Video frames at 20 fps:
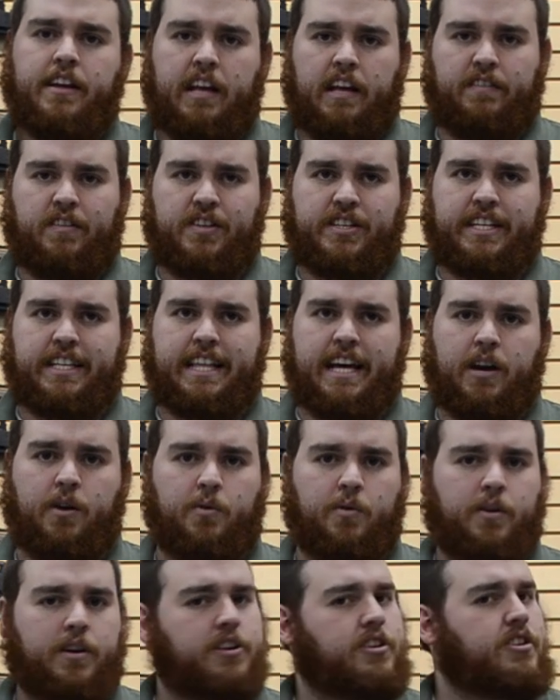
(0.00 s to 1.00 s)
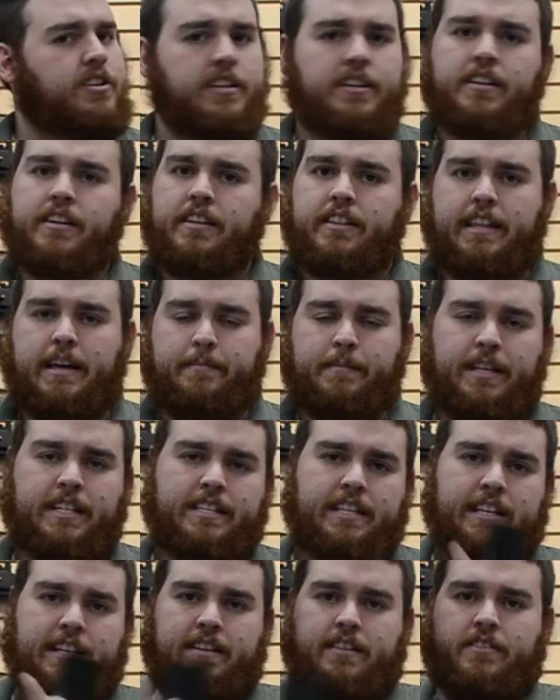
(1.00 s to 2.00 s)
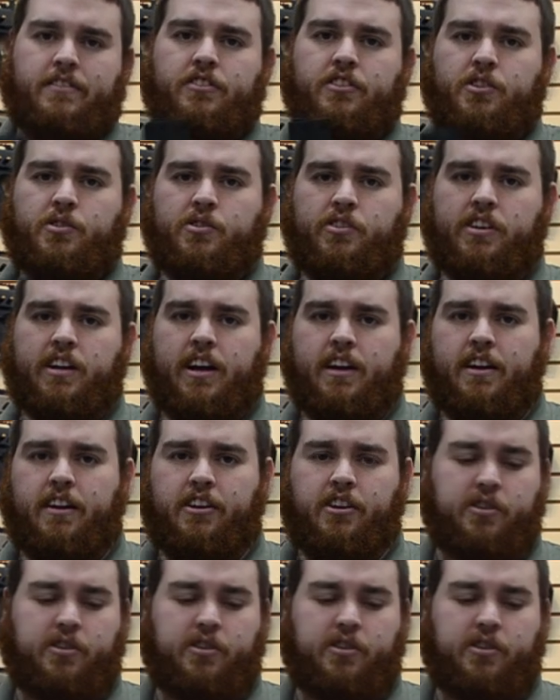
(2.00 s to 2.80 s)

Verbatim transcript: If you see that orange, that means that your gun,